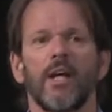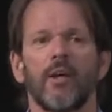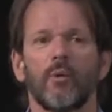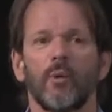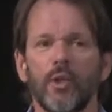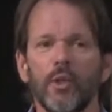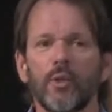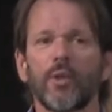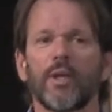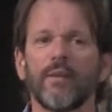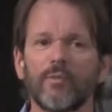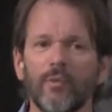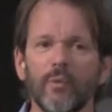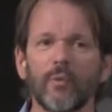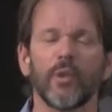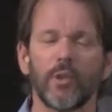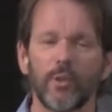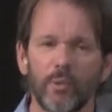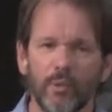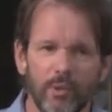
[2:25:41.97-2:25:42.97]
When you give it,
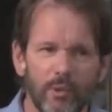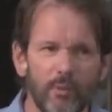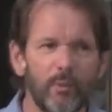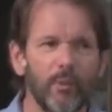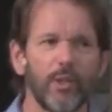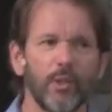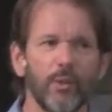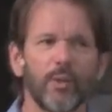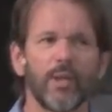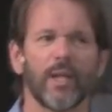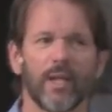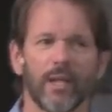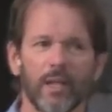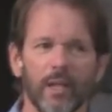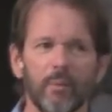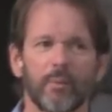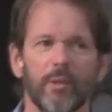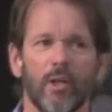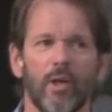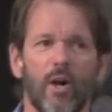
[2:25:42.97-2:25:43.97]
when you, when you get a
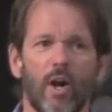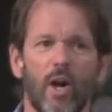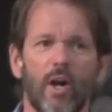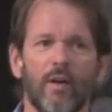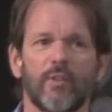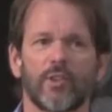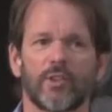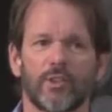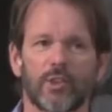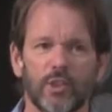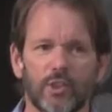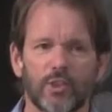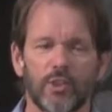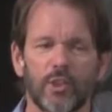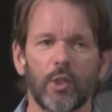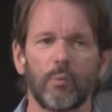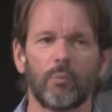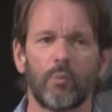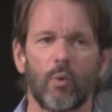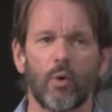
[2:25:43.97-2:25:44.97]
little bit of harvest, it's
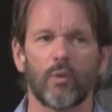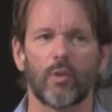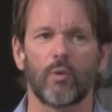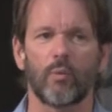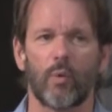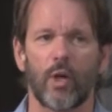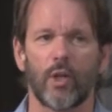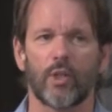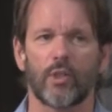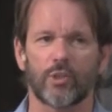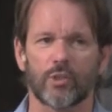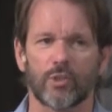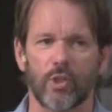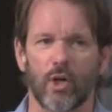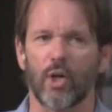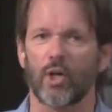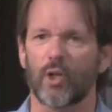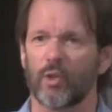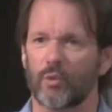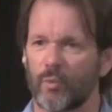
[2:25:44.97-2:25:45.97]
still more than what you
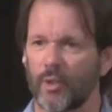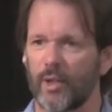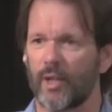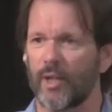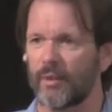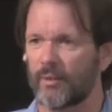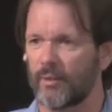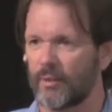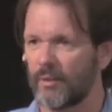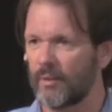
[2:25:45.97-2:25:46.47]
started with.